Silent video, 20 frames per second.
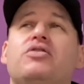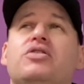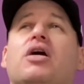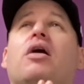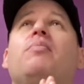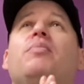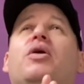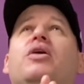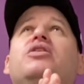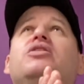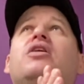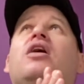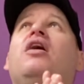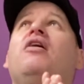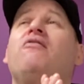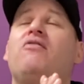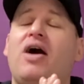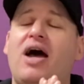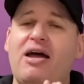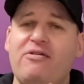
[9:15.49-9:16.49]
much
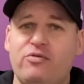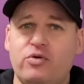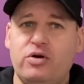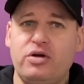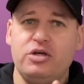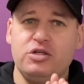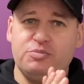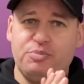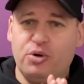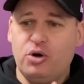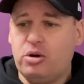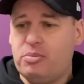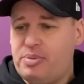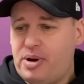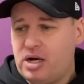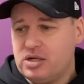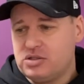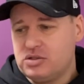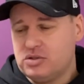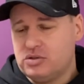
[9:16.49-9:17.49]
for everyone who's bought
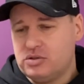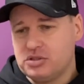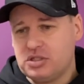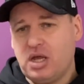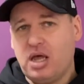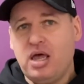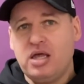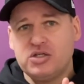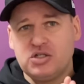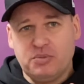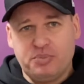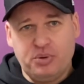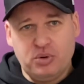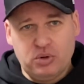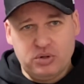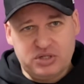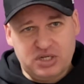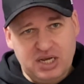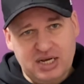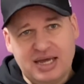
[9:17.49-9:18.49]
bottles,
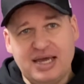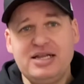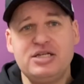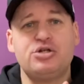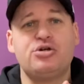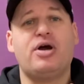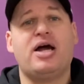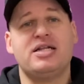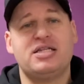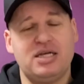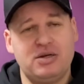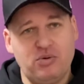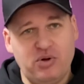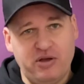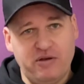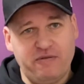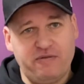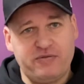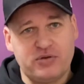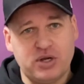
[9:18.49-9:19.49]
supported, interacted
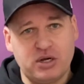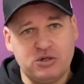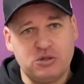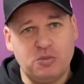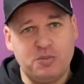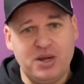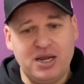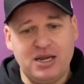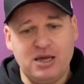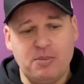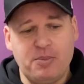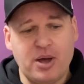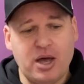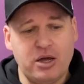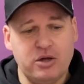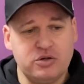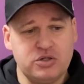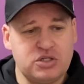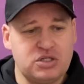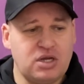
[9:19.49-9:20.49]
with social media
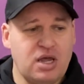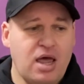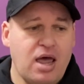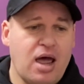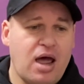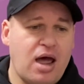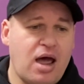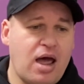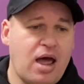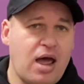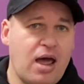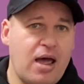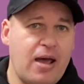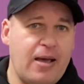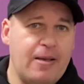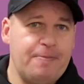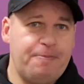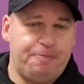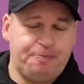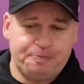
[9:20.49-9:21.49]
posts.
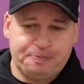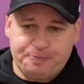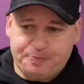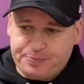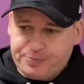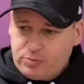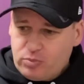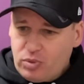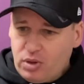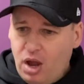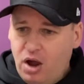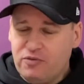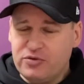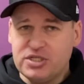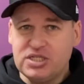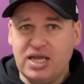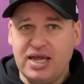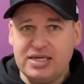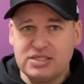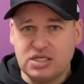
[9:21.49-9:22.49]

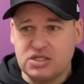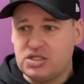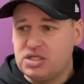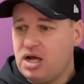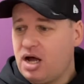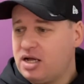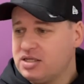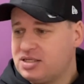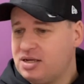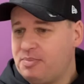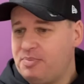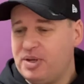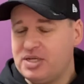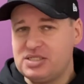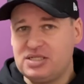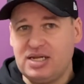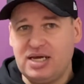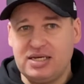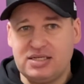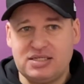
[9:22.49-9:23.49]
Obviously as a startup
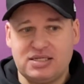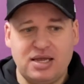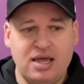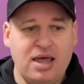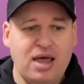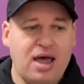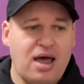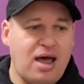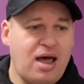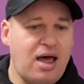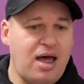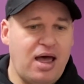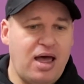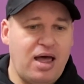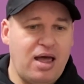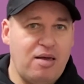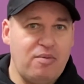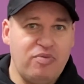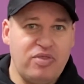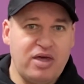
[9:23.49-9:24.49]
business,
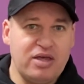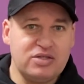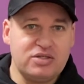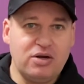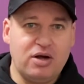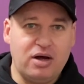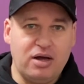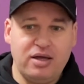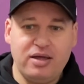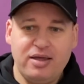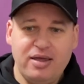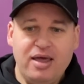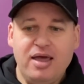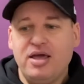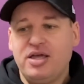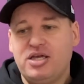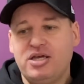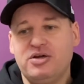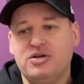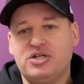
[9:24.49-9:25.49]
there's not
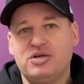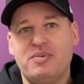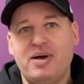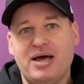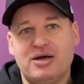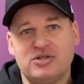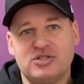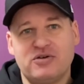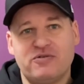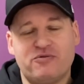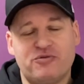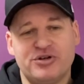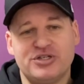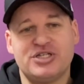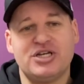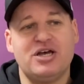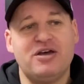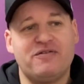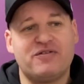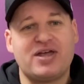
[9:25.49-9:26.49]
huge amounts of
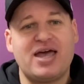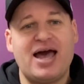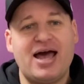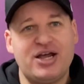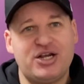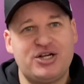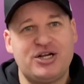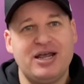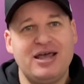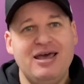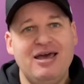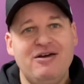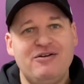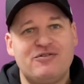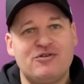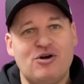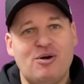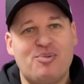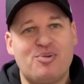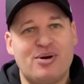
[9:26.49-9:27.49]
reserve cash
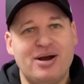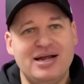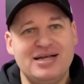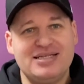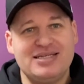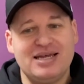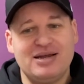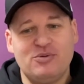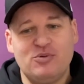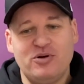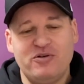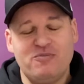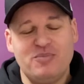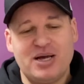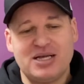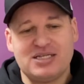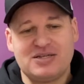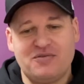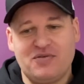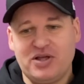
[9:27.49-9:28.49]
for operating with
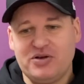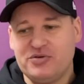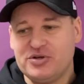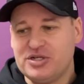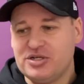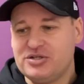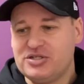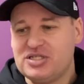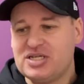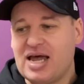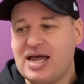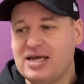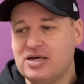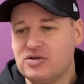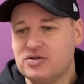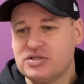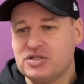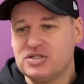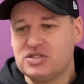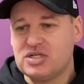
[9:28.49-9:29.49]
massively reduced
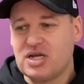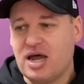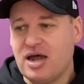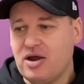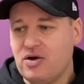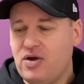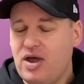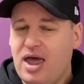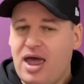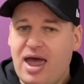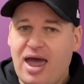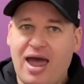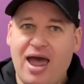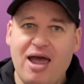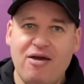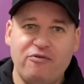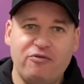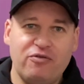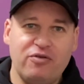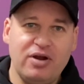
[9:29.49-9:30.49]
sales. So
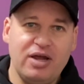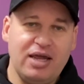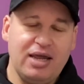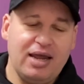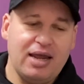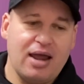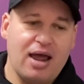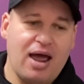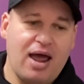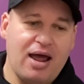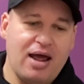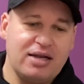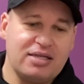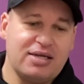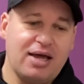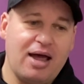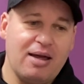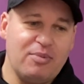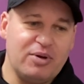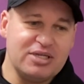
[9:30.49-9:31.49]
every
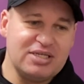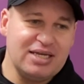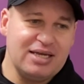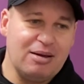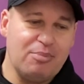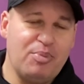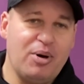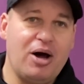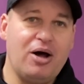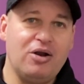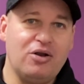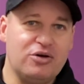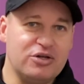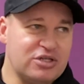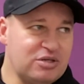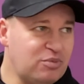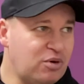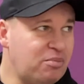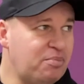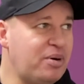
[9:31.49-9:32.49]
time I see a bottle or
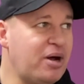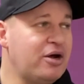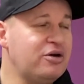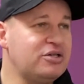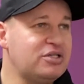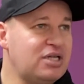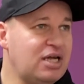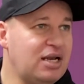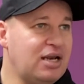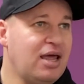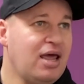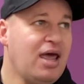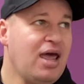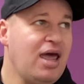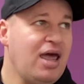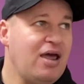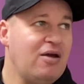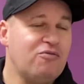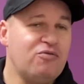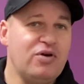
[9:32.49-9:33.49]
someone posting,
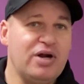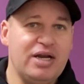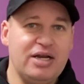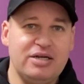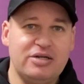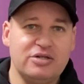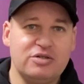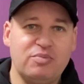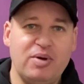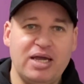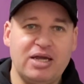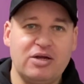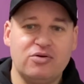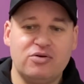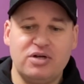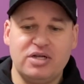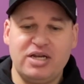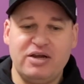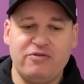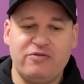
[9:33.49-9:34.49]
it really does make
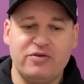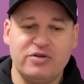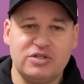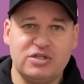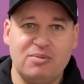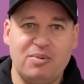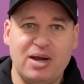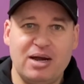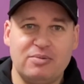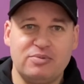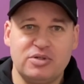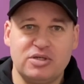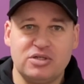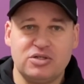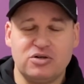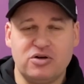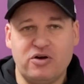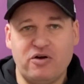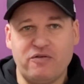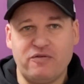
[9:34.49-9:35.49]
all the difference to be able to
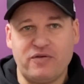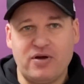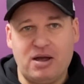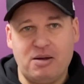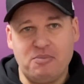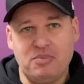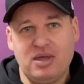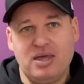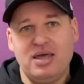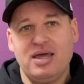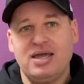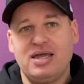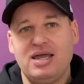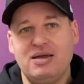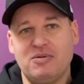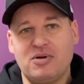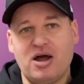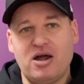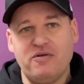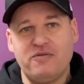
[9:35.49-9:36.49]
sort of
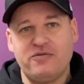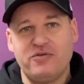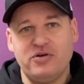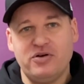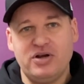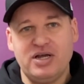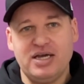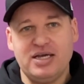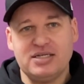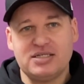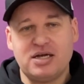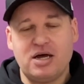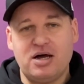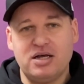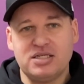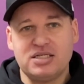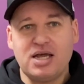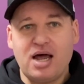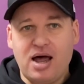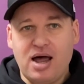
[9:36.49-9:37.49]
keep going through these
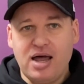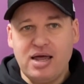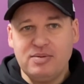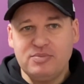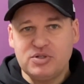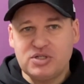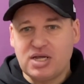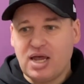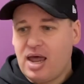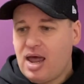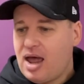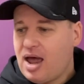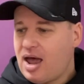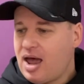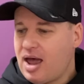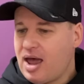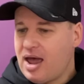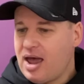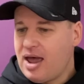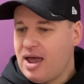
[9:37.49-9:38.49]
hard times.
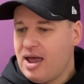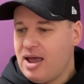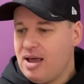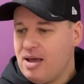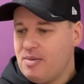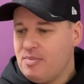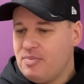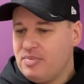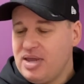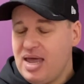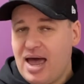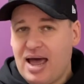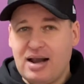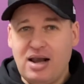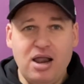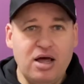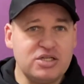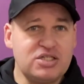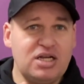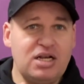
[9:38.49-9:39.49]
Yeah,
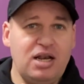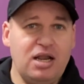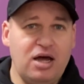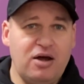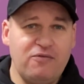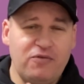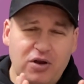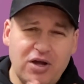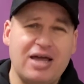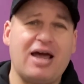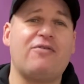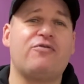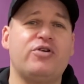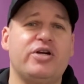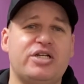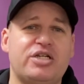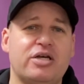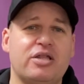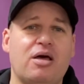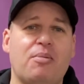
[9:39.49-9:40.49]
lots of love, look after
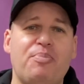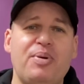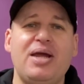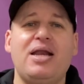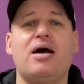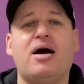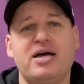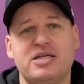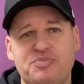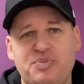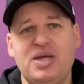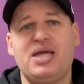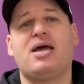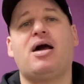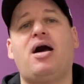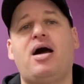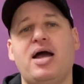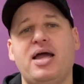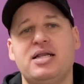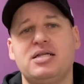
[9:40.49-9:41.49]
each other, be nice, be
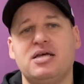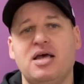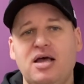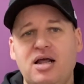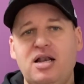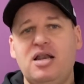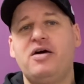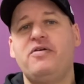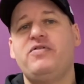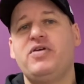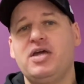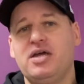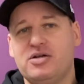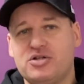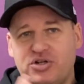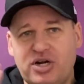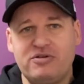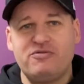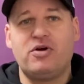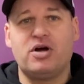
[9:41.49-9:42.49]
kind, love you,
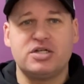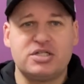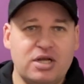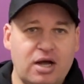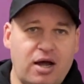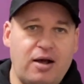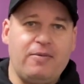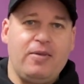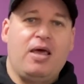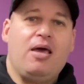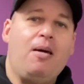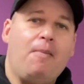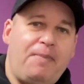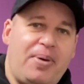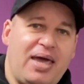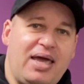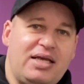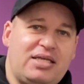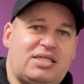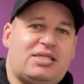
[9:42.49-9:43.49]
drink Rockstar,
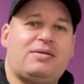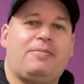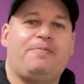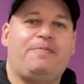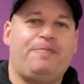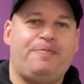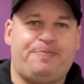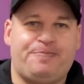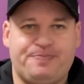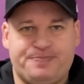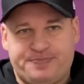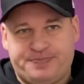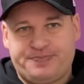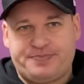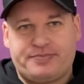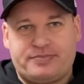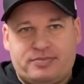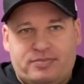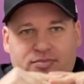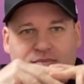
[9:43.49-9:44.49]
peace.
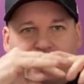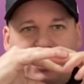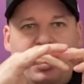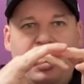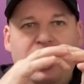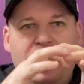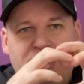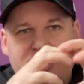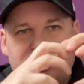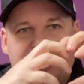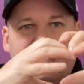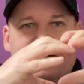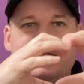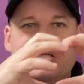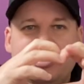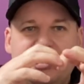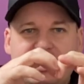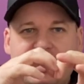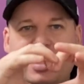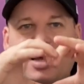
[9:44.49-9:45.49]
And how do
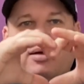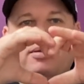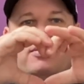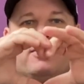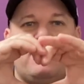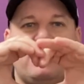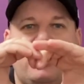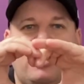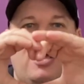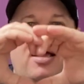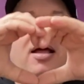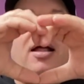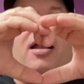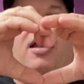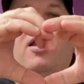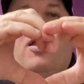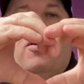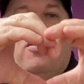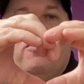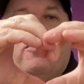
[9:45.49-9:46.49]
you do that?
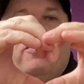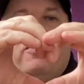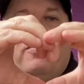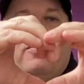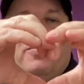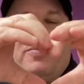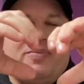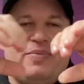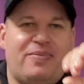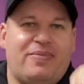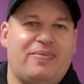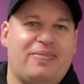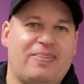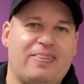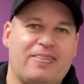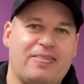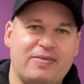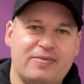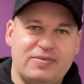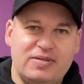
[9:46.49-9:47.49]
Love.
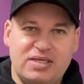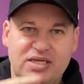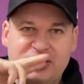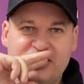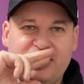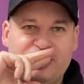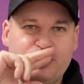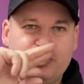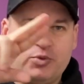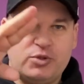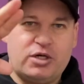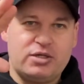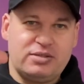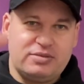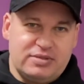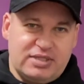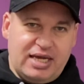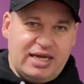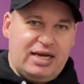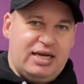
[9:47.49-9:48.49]
See you soon.
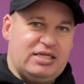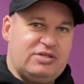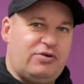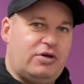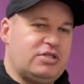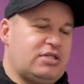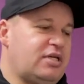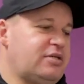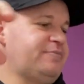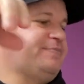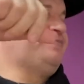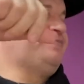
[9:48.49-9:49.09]
Take it easy, Rockstars.